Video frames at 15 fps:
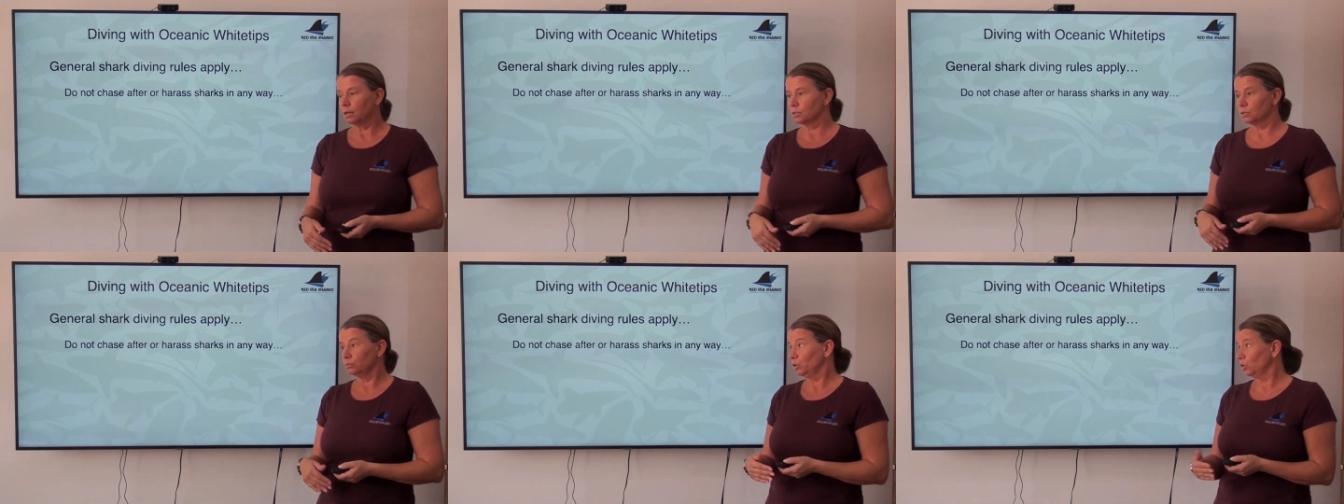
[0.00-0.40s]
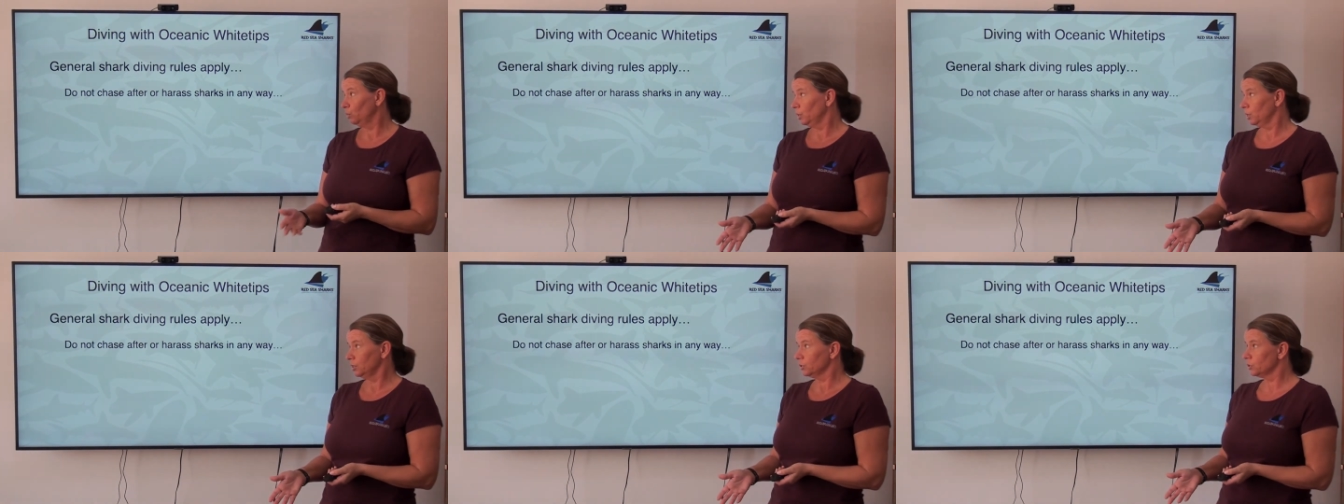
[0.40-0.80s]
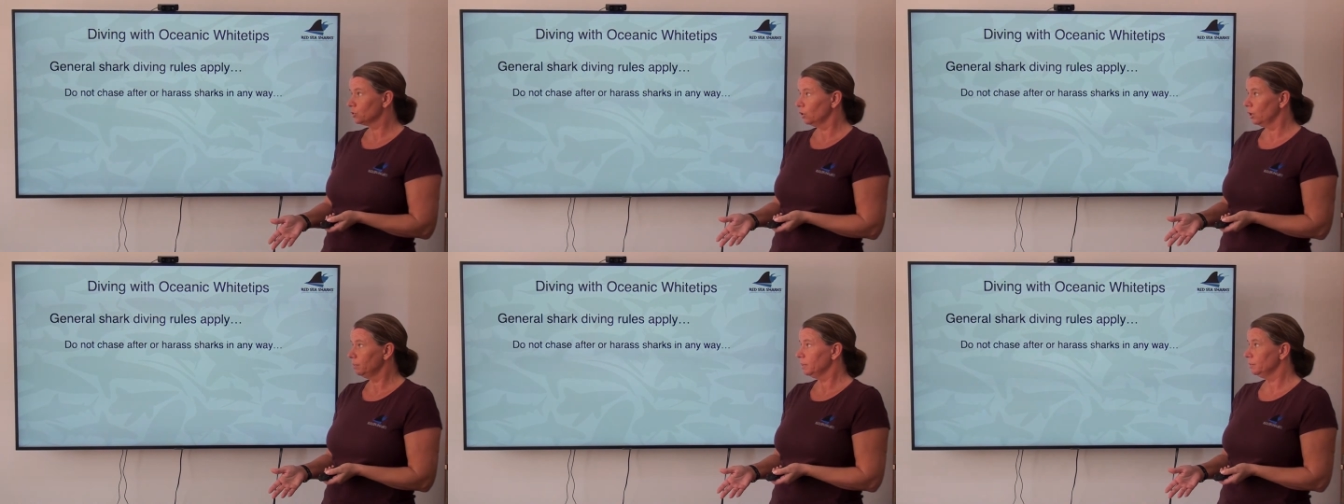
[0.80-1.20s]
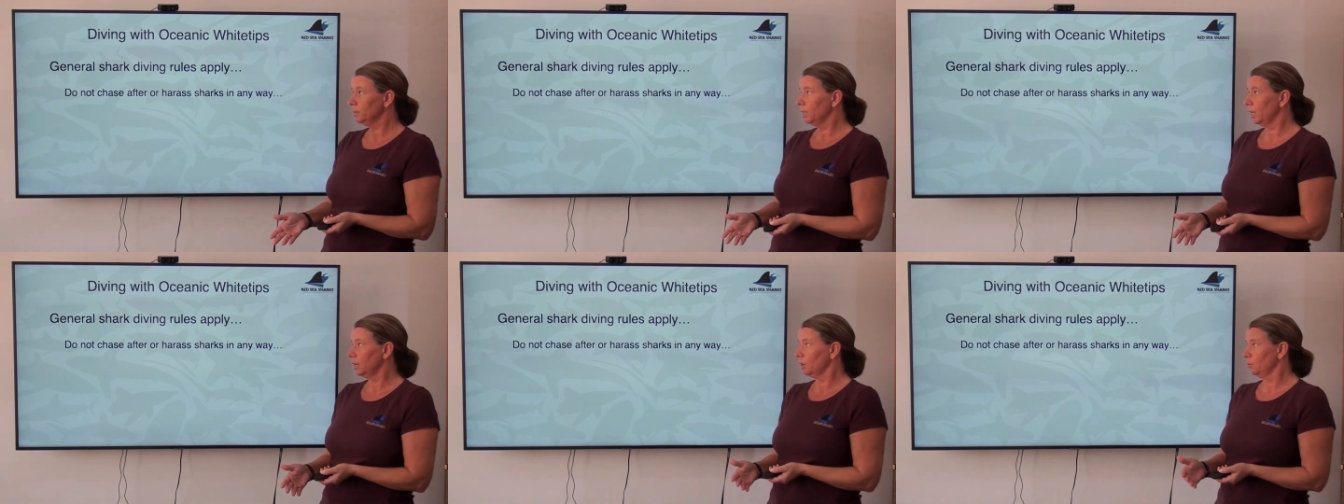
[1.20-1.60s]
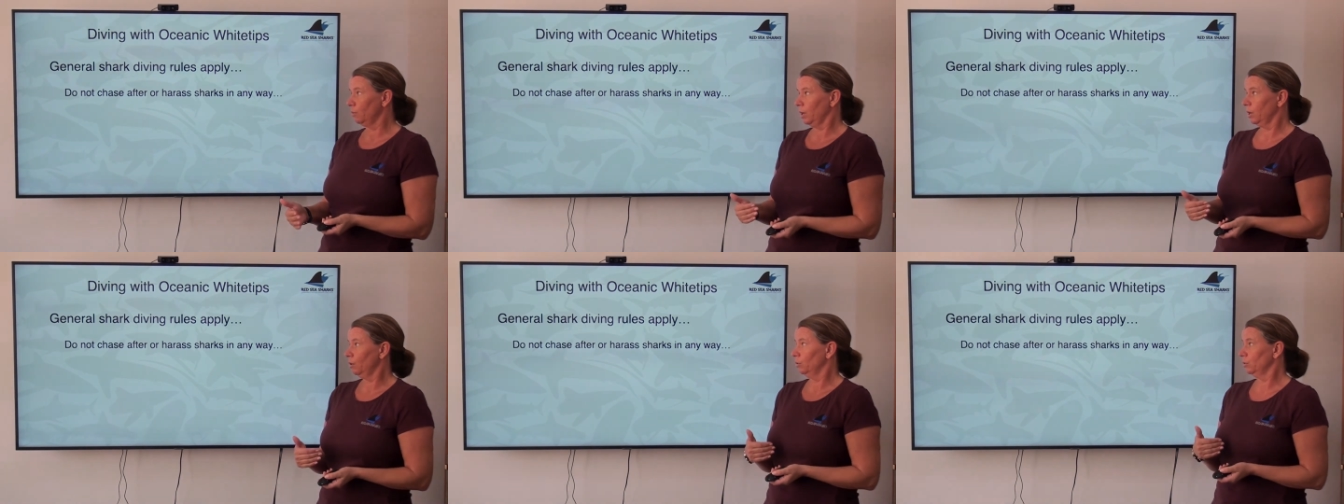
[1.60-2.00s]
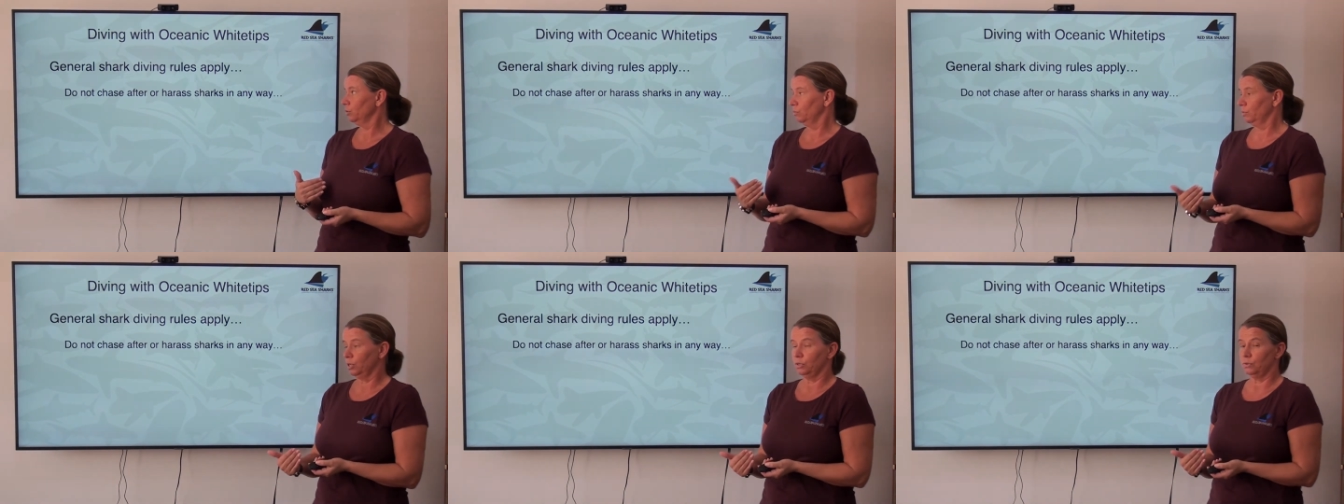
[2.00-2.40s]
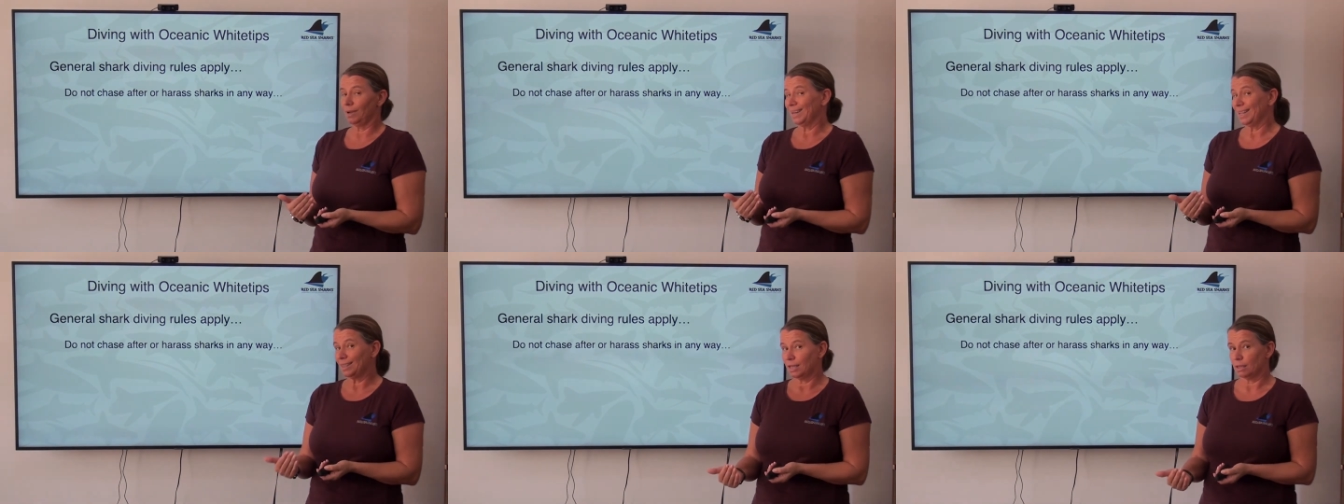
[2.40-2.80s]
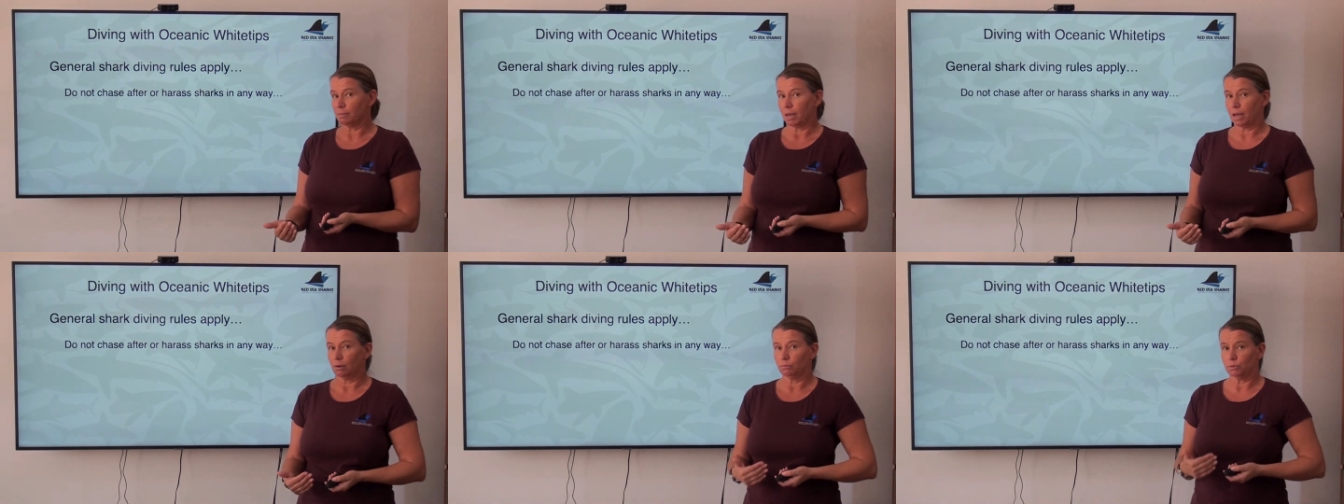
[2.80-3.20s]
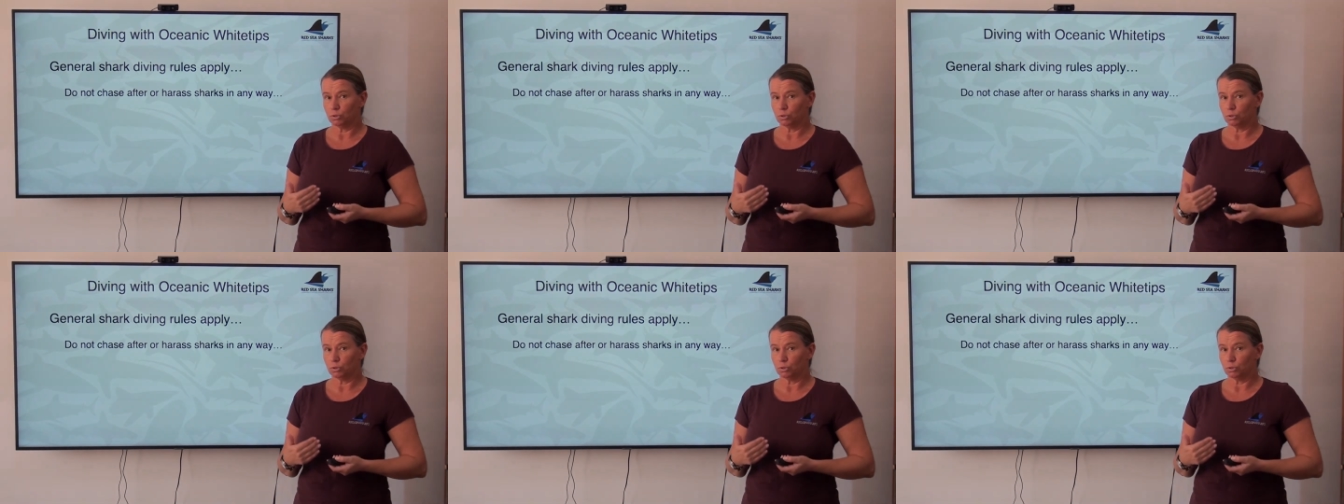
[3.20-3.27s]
so we don't want to disturb them in any way or don't want to do anything bad.